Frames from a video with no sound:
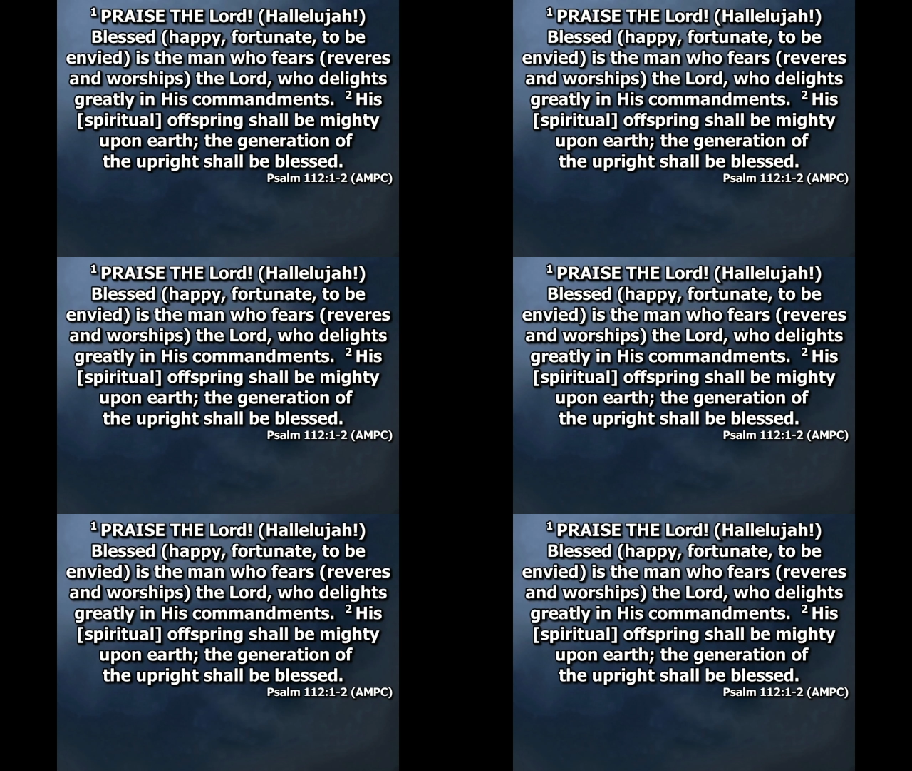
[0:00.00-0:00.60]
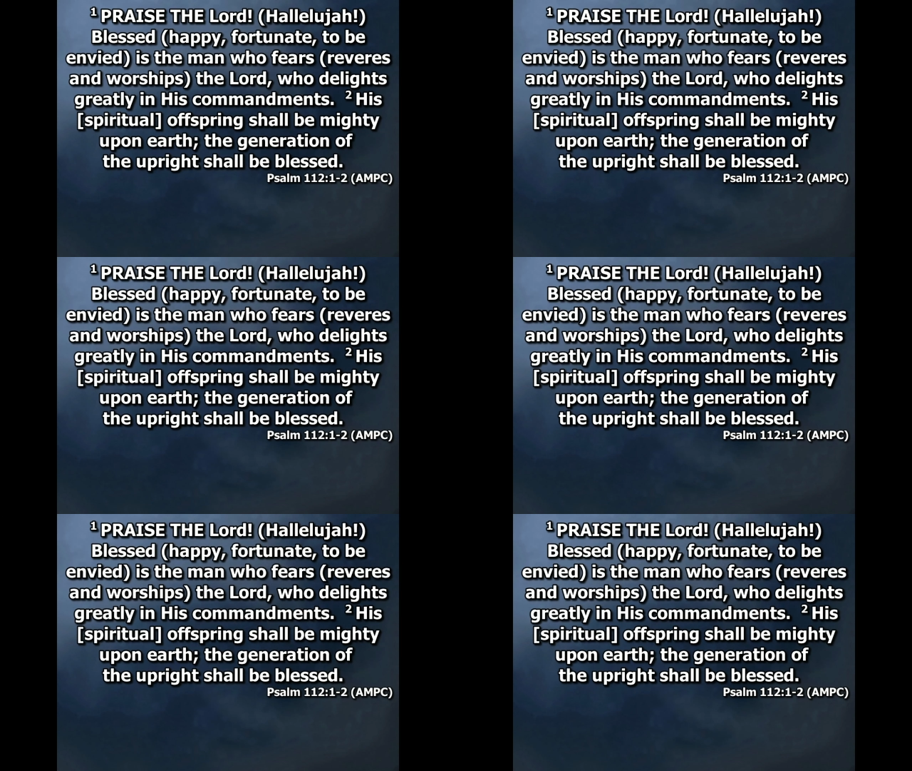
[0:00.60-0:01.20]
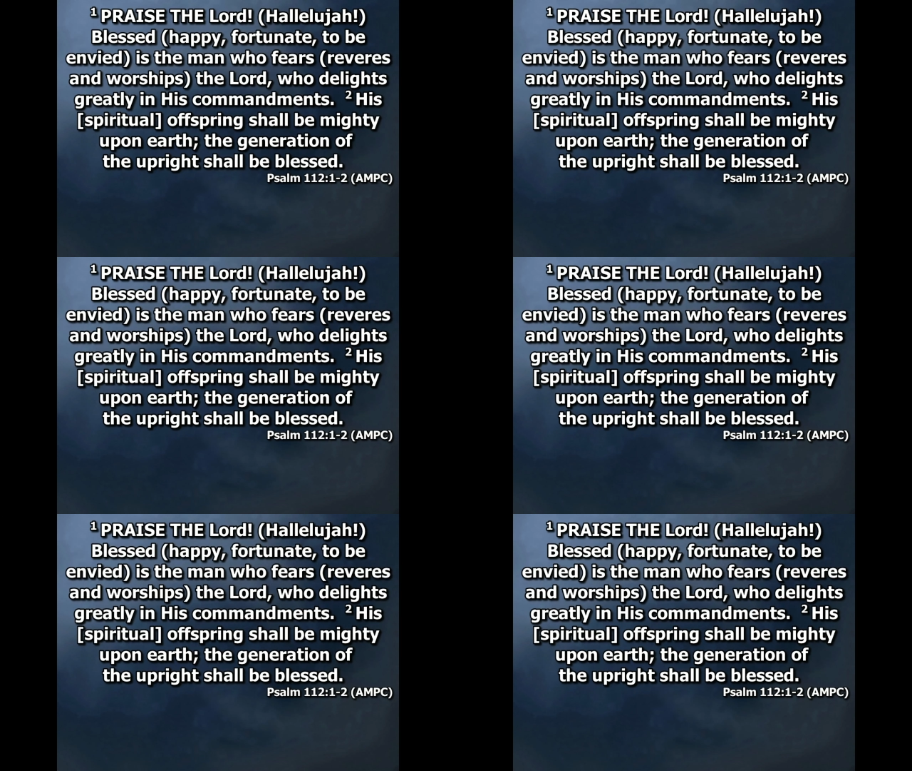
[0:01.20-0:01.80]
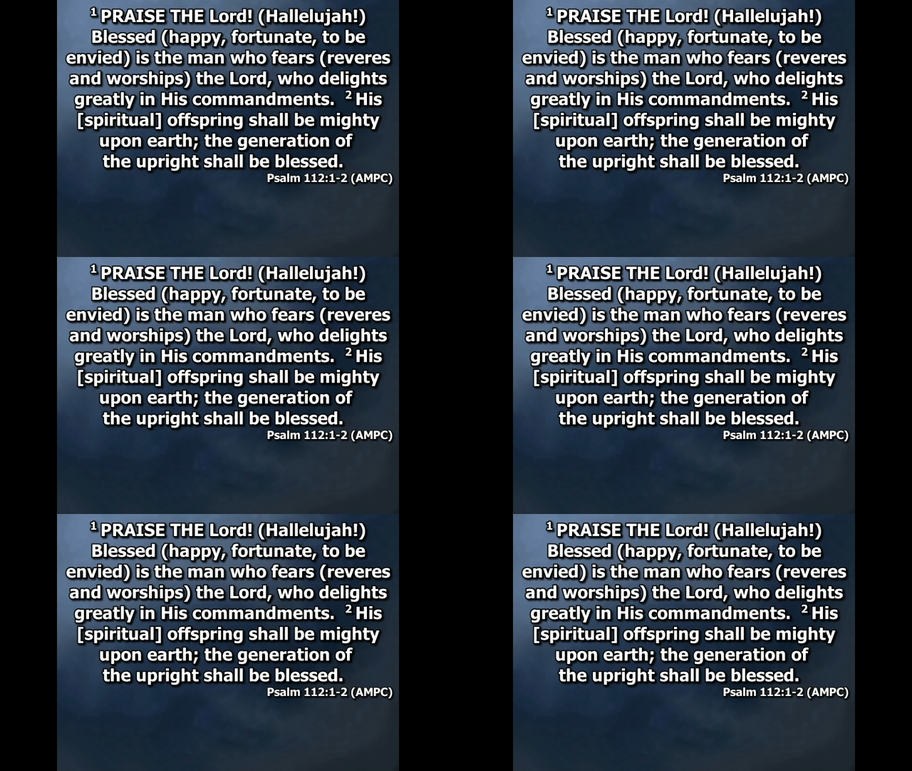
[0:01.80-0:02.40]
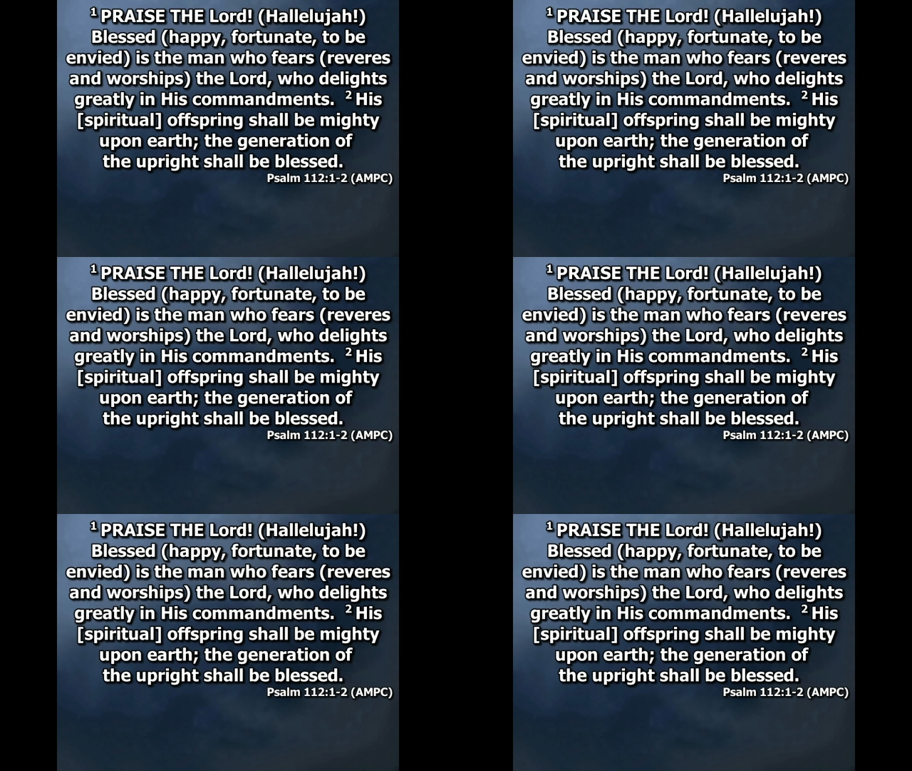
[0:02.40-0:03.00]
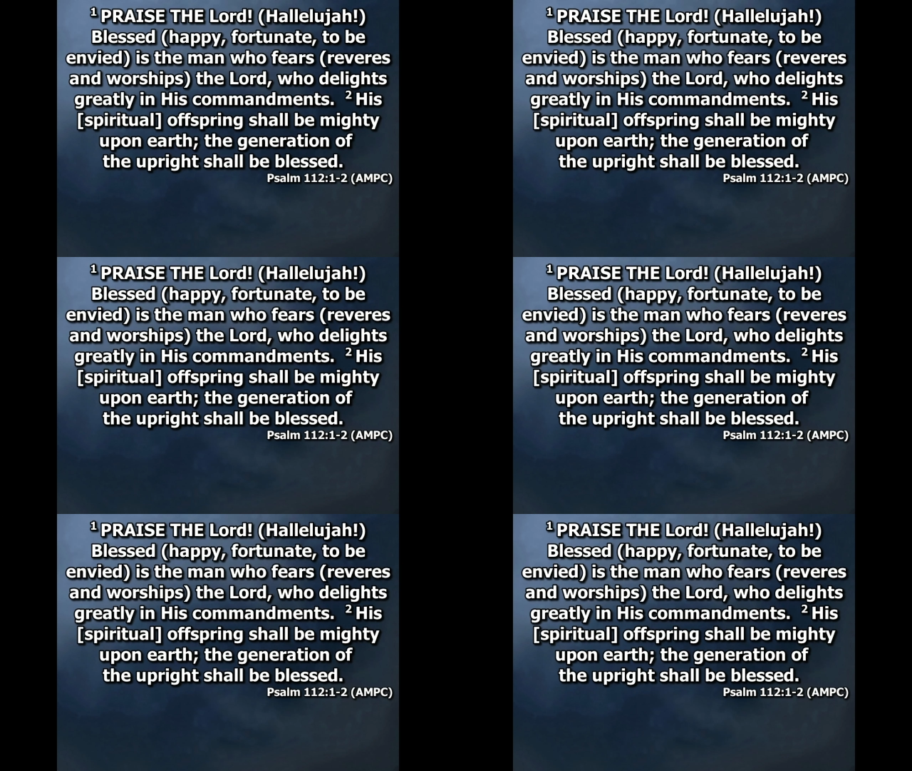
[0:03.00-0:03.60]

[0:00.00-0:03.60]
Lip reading: (no speaker visible)